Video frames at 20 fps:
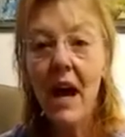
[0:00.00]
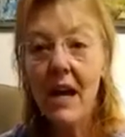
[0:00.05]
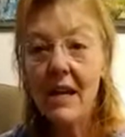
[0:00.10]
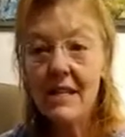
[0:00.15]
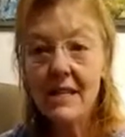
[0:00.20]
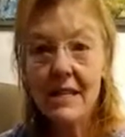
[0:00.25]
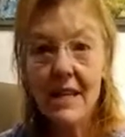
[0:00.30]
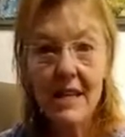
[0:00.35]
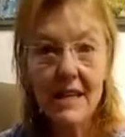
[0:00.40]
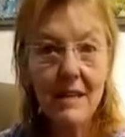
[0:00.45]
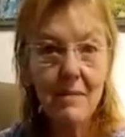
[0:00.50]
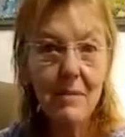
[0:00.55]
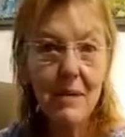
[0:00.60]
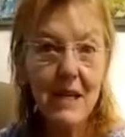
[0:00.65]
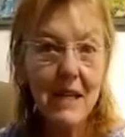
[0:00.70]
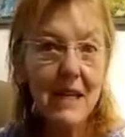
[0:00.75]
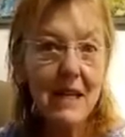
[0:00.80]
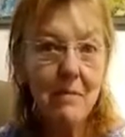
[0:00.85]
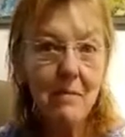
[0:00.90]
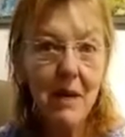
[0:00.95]
I sent them
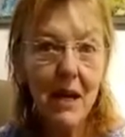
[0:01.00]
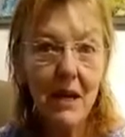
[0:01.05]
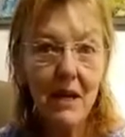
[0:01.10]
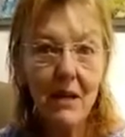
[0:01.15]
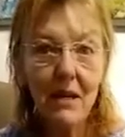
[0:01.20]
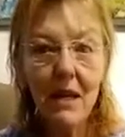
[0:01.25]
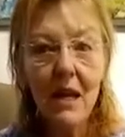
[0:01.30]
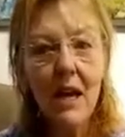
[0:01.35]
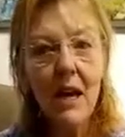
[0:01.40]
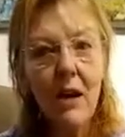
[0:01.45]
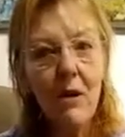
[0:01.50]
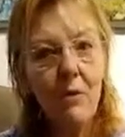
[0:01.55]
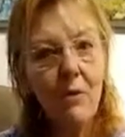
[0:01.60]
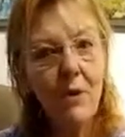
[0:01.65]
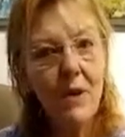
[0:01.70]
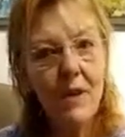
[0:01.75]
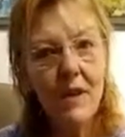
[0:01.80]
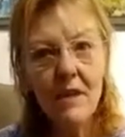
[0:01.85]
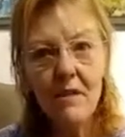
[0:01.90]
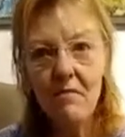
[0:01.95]
an email.
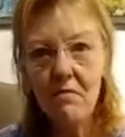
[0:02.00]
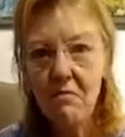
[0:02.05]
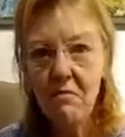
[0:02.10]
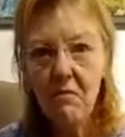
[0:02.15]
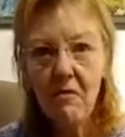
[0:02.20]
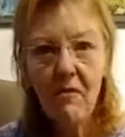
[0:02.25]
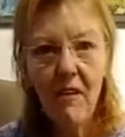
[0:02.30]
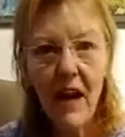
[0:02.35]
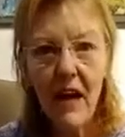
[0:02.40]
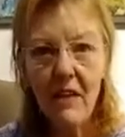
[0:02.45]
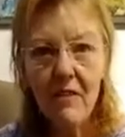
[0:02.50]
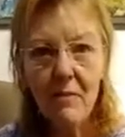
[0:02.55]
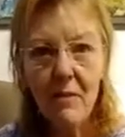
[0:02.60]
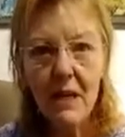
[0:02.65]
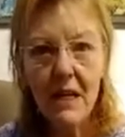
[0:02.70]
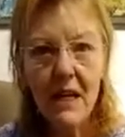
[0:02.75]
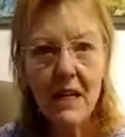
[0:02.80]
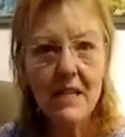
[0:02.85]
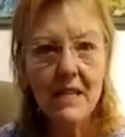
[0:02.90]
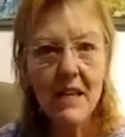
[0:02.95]
Within 5
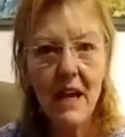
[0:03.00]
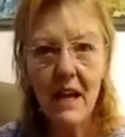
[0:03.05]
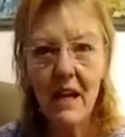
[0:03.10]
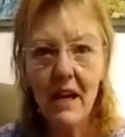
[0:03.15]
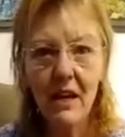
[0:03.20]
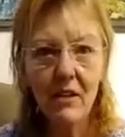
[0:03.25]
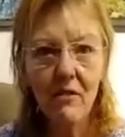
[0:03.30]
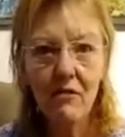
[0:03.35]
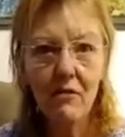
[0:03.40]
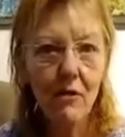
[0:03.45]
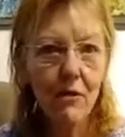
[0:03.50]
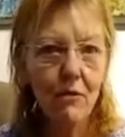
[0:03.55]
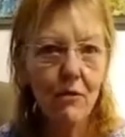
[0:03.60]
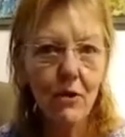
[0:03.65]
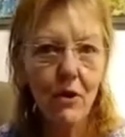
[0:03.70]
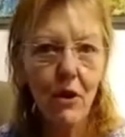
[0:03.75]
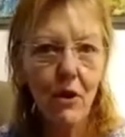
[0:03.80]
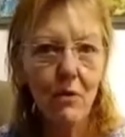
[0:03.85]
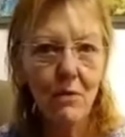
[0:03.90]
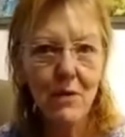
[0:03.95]
minutes, I get a phone
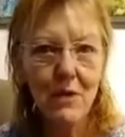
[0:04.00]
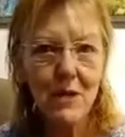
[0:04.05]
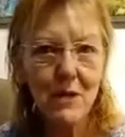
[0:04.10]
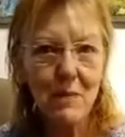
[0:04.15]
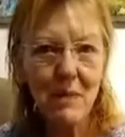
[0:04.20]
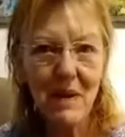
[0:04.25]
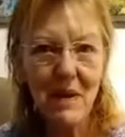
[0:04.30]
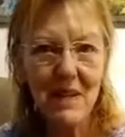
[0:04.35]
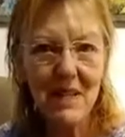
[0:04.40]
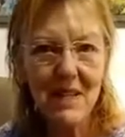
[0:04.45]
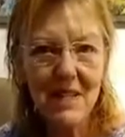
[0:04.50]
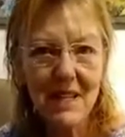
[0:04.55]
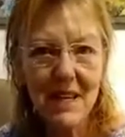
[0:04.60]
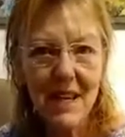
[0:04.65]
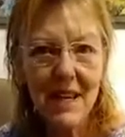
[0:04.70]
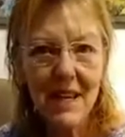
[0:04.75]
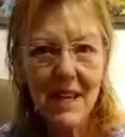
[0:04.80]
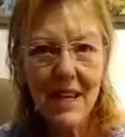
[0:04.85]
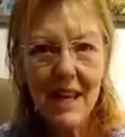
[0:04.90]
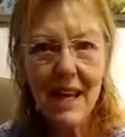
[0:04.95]
call response.
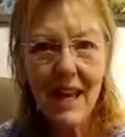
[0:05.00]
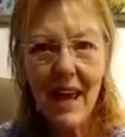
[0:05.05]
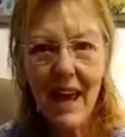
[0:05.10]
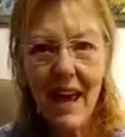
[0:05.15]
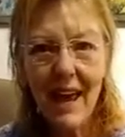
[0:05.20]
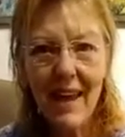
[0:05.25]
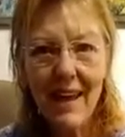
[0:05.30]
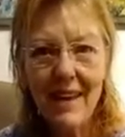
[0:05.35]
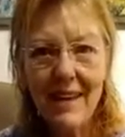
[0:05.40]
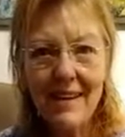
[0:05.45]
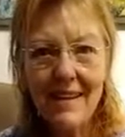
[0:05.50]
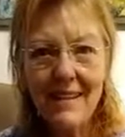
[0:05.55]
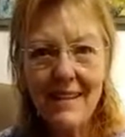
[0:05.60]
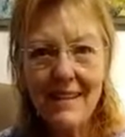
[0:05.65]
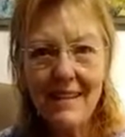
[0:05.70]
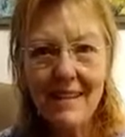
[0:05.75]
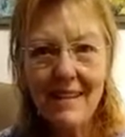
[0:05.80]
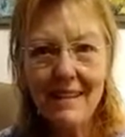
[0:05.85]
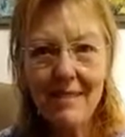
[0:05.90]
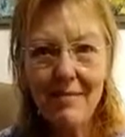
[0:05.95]
And
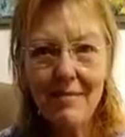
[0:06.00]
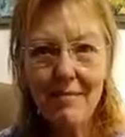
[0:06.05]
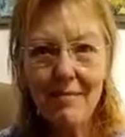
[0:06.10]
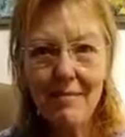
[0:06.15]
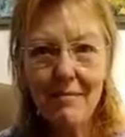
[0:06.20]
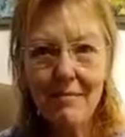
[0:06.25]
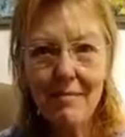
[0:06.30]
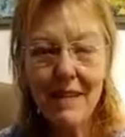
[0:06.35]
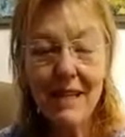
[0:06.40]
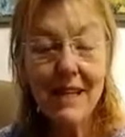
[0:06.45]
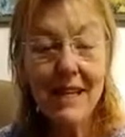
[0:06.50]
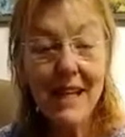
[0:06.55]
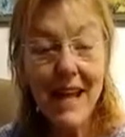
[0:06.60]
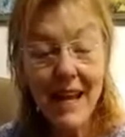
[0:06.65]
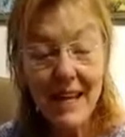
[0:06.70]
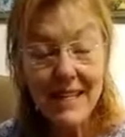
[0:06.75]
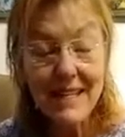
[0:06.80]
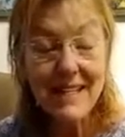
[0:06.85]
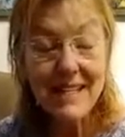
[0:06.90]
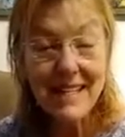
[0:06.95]
the
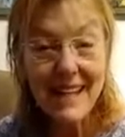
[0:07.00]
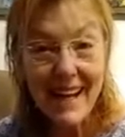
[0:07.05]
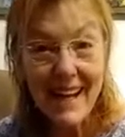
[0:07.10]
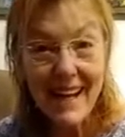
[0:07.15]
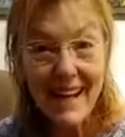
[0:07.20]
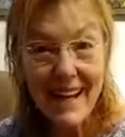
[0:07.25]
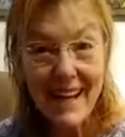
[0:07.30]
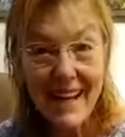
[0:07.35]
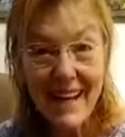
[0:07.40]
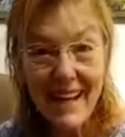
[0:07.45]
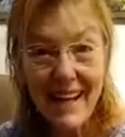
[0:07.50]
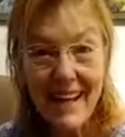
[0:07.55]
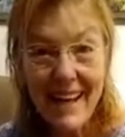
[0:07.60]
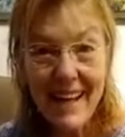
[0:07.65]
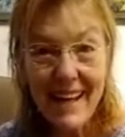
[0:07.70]
next day,